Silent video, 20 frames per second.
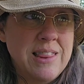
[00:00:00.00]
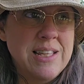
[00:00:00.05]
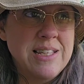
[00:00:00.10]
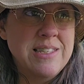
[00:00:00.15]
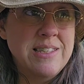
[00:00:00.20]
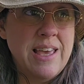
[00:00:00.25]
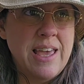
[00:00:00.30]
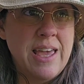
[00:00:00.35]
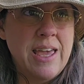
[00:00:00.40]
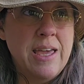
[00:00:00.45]
the
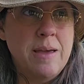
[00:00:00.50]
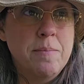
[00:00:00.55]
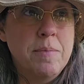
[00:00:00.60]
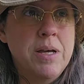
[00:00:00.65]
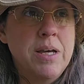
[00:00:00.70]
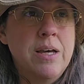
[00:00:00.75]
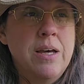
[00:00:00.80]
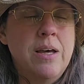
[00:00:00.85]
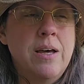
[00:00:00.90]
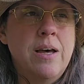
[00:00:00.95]
same,
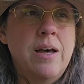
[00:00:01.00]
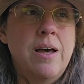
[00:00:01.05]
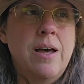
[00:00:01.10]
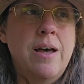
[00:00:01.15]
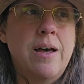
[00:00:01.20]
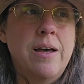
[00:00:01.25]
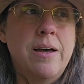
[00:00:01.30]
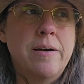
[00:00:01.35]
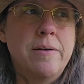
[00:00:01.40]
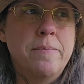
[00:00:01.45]

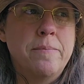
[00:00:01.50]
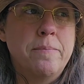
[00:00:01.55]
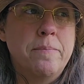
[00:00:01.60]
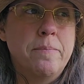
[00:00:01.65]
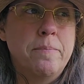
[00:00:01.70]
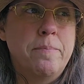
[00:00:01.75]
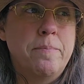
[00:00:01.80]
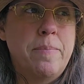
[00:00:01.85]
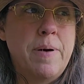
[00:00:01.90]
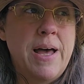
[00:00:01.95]

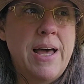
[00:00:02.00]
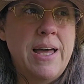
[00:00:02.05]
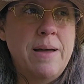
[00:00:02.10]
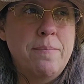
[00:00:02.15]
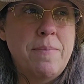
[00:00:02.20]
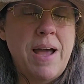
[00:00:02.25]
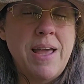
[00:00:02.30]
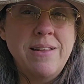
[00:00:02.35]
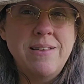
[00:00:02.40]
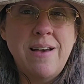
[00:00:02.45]
but
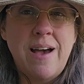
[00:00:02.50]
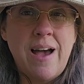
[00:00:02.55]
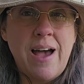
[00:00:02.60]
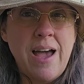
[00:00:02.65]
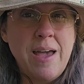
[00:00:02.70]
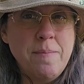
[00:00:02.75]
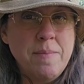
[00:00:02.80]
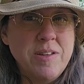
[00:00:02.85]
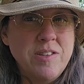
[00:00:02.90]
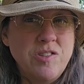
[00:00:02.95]
my
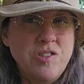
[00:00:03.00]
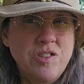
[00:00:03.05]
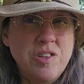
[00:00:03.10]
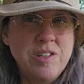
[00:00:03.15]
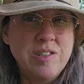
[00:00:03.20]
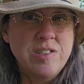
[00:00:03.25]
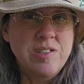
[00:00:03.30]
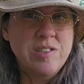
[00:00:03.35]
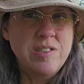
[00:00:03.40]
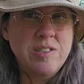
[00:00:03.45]
time is
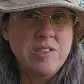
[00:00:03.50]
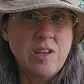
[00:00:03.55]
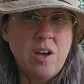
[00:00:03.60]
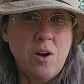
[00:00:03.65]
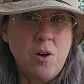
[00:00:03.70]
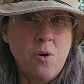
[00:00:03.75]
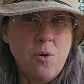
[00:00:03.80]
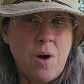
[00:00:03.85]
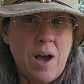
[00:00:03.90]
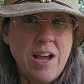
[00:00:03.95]
just
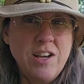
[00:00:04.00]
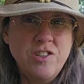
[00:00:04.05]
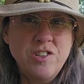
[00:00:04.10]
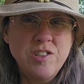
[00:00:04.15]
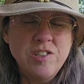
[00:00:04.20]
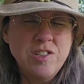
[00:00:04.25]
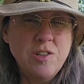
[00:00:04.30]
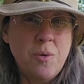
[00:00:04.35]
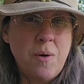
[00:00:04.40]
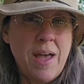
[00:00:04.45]
so, I
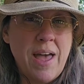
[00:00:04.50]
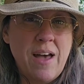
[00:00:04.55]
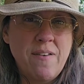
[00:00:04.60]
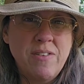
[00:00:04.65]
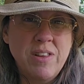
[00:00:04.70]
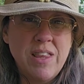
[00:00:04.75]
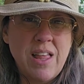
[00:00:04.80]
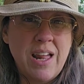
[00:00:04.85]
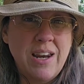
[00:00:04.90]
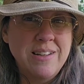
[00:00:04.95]
just don't have
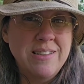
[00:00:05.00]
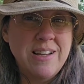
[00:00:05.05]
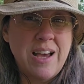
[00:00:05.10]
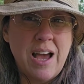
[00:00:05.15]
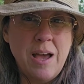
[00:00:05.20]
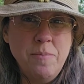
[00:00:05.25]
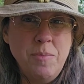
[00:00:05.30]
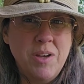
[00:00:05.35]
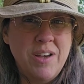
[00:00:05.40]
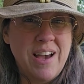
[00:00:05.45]
a lot of
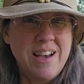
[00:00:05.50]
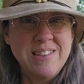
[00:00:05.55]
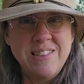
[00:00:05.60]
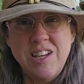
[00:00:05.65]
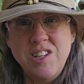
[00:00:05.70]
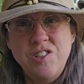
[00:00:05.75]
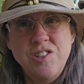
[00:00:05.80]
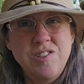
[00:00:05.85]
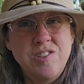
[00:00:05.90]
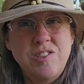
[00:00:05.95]
time, you guys.
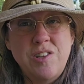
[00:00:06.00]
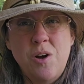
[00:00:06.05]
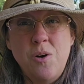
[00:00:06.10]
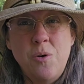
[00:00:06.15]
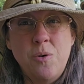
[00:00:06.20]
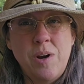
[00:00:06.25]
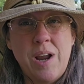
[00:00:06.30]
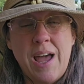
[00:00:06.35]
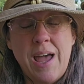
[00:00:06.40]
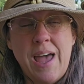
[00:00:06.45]
I just
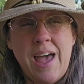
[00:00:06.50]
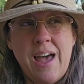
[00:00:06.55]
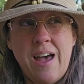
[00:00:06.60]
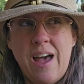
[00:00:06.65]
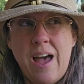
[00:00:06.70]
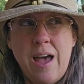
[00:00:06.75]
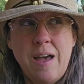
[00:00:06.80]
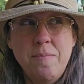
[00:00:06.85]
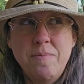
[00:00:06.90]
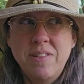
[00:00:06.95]
don't.
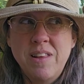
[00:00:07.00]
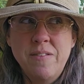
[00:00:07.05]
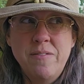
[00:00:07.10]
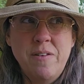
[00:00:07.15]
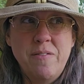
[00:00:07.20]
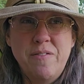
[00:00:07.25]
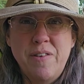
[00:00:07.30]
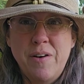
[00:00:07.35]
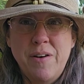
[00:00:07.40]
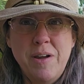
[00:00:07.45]
I live
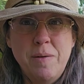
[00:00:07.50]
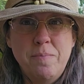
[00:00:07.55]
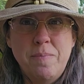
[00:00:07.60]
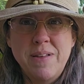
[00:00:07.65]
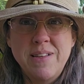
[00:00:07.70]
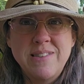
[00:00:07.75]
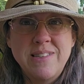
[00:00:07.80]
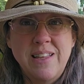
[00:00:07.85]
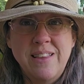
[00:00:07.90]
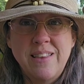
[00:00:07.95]
a very
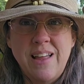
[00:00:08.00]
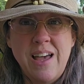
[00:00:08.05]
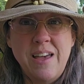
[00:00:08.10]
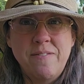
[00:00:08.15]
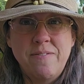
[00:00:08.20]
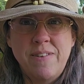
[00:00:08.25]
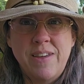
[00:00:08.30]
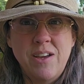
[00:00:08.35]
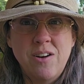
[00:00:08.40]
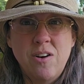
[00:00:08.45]
busy
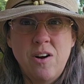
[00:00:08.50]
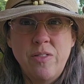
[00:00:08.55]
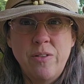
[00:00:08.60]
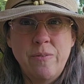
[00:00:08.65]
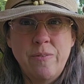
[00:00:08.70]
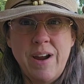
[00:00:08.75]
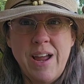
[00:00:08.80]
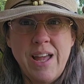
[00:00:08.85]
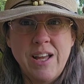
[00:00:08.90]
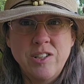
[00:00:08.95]
life here on
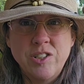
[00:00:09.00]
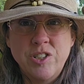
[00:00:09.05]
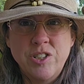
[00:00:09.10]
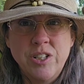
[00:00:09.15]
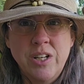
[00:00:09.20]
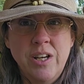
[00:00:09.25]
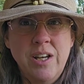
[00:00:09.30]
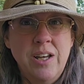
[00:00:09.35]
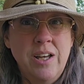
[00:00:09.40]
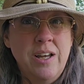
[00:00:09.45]
the
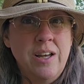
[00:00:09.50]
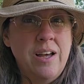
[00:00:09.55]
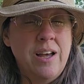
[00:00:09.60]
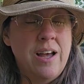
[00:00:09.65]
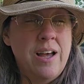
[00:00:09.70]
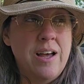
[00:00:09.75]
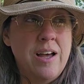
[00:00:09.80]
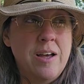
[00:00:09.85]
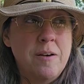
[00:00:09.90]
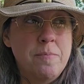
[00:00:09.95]
ranch.
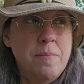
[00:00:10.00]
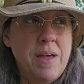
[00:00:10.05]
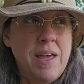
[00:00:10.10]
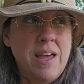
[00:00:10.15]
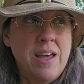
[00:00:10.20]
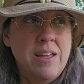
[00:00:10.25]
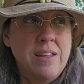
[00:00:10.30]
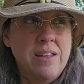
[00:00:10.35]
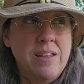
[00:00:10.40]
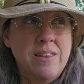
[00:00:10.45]

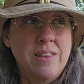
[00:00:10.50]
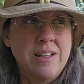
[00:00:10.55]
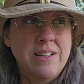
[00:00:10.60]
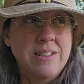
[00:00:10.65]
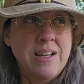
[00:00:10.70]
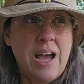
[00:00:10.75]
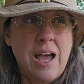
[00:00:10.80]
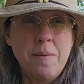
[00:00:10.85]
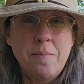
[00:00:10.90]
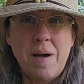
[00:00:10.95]
And the
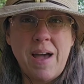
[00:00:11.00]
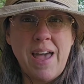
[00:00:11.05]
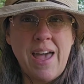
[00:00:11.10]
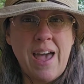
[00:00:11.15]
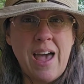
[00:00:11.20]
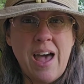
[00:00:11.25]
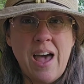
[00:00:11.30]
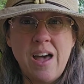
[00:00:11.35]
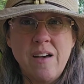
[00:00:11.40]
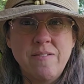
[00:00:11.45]
time I
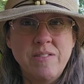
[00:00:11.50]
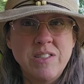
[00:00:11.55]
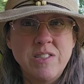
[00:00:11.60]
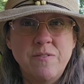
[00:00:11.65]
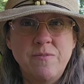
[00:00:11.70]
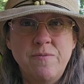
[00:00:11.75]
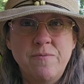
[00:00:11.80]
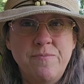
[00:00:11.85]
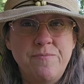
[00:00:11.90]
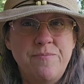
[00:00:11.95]
have
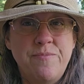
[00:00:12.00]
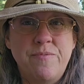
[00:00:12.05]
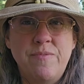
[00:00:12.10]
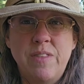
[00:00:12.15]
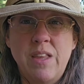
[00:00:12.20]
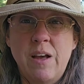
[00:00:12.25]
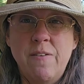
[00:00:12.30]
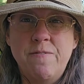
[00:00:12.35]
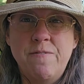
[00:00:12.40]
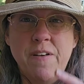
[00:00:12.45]
is
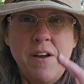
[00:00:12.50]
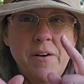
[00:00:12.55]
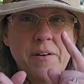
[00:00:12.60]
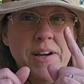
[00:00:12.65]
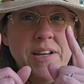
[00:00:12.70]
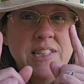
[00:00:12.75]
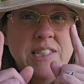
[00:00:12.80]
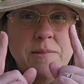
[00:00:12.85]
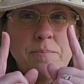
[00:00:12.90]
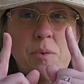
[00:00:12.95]
a
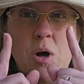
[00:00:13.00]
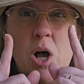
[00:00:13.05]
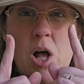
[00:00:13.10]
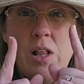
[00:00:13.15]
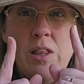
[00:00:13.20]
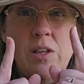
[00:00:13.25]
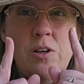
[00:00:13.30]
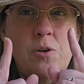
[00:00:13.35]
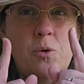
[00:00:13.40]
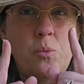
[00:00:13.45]
very
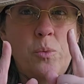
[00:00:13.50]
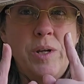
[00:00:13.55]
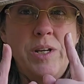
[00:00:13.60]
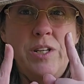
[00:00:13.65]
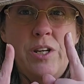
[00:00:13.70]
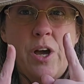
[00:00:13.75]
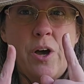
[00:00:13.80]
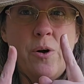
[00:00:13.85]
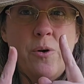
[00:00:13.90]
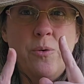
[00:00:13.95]
small little
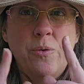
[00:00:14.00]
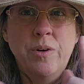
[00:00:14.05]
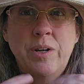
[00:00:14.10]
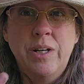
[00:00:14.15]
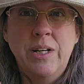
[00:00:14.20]
window.